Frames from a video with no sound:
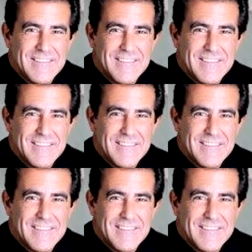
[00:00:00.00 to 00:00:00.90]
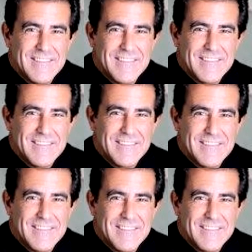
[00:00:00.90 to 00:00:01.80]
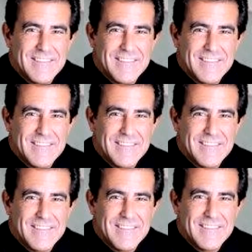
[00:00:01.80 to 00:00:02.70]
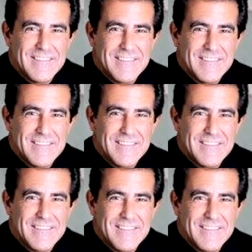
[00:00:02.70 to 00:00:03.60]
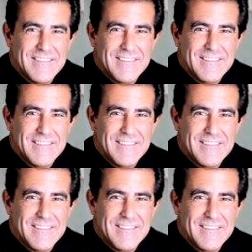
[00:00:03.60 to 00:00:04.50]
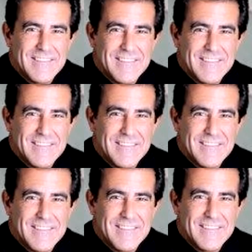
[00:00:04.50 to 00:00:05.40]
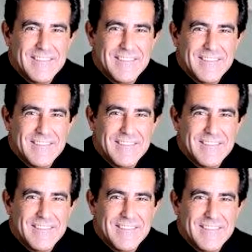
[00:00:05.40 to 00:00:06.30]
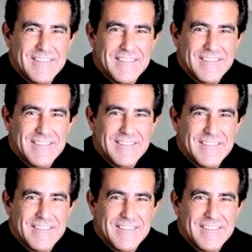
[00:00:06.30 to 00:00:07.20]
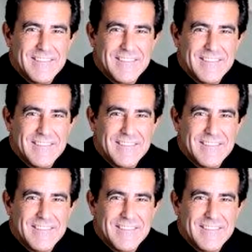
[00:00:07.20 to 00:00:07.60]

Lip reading: This person isn't speaking.